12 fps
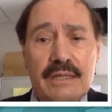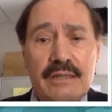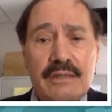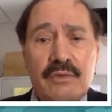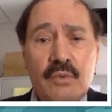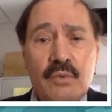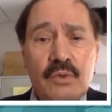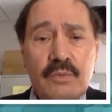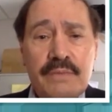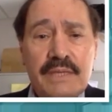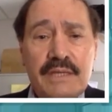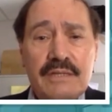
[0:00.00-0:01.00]
there will
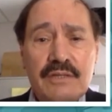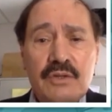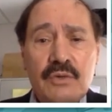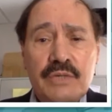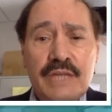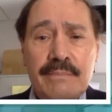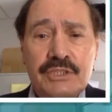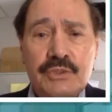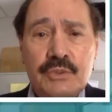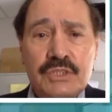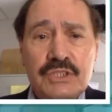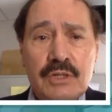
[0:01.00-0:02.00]
be no damage
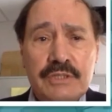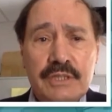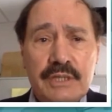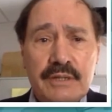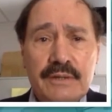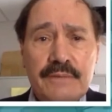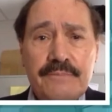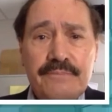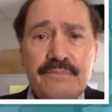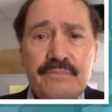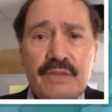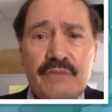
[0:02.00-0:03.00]
resulting
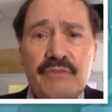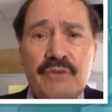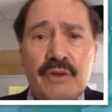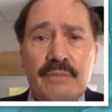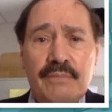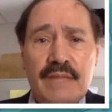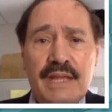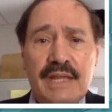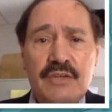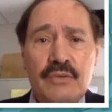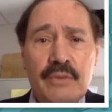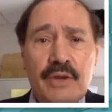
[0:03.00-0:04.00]
from any
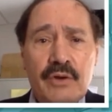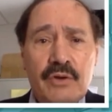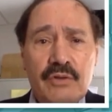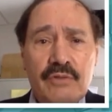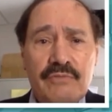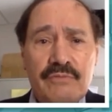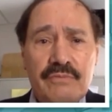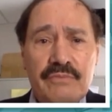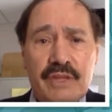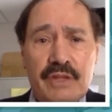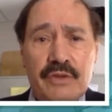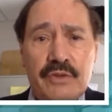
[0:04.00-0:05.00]
numerical
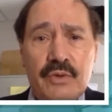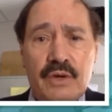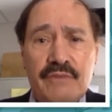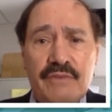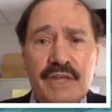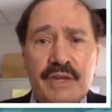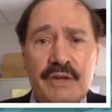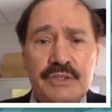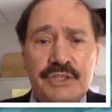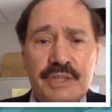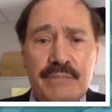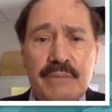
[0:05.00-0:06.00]
value of
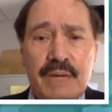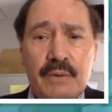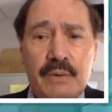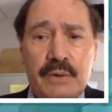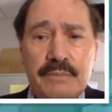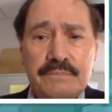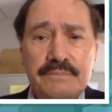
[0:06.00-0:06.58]
energy and power.